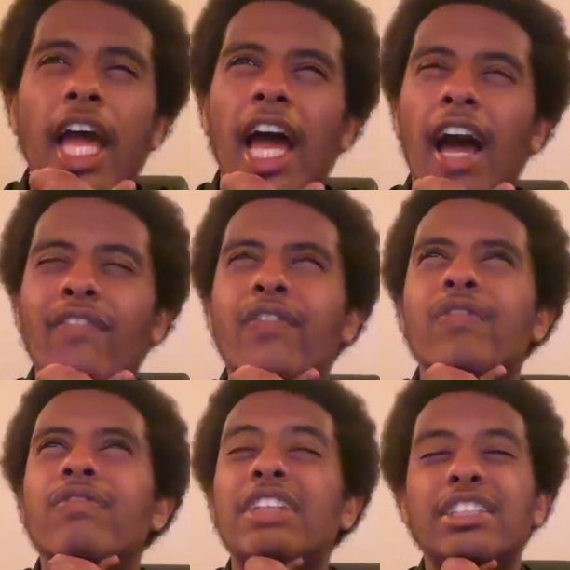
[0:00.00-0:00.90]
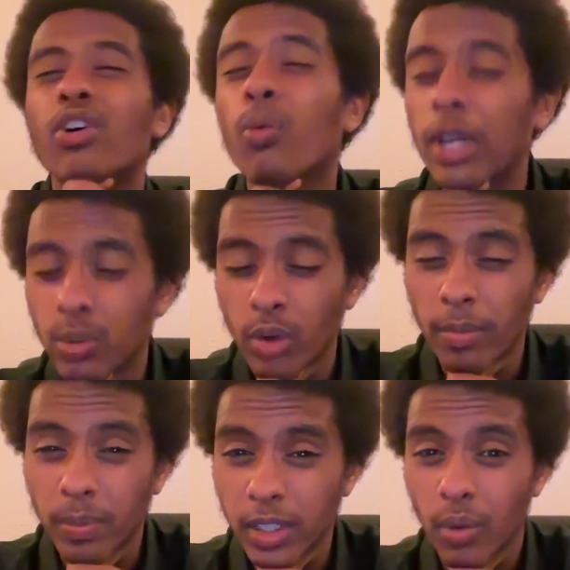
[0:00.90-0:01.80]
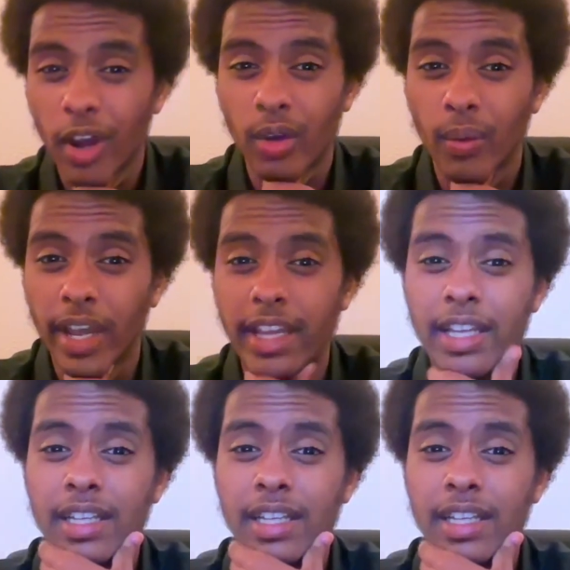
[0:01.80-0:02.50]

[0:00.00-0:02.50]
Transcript: I've, he's always rubbed me the wrong way.